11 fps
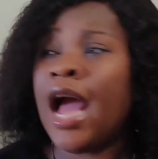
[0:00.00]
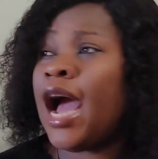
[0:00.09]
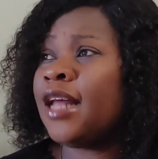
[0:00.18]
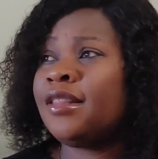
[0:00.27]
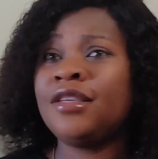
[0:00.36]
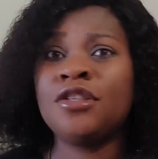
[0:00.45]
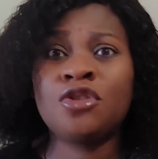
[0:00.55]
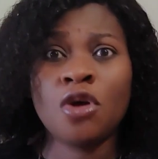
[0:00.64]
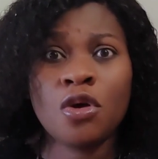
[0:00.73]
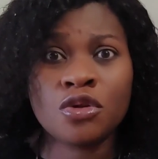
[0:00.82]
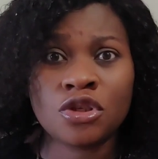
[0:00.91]
And in
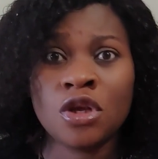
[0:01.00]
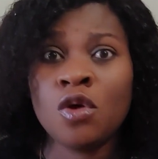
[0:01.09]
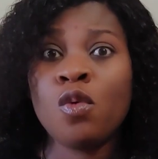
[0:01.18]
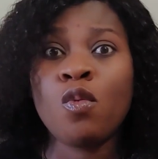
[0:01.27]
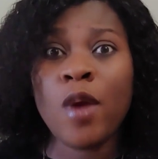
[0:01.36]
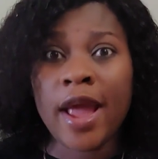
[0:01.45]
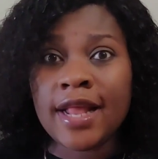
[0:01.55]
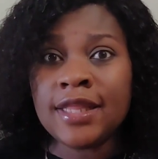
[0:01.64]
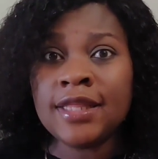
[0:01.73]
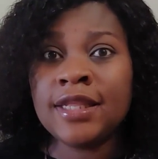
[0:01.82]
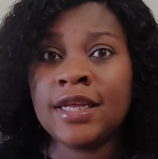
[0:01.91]
turns,
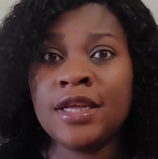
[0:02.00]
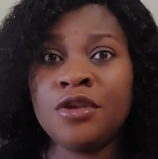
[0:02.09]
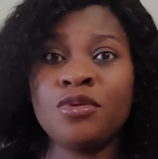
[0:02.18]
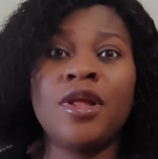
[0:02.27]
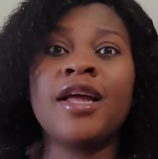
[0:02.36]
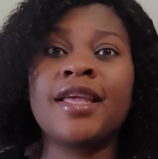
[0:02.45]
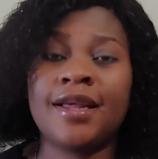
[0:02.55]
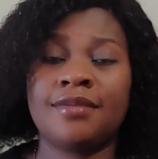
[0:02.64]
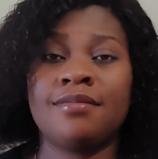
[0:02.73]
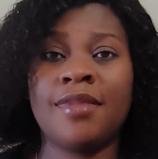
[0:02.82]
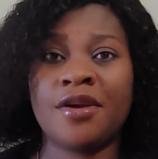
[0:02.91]
when you now
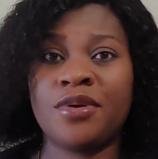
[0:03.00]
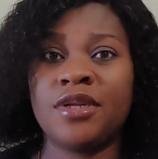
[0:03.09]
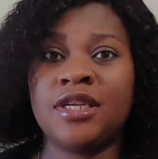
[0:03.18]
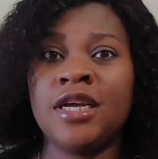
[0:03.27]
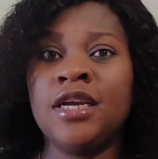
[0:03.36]
get married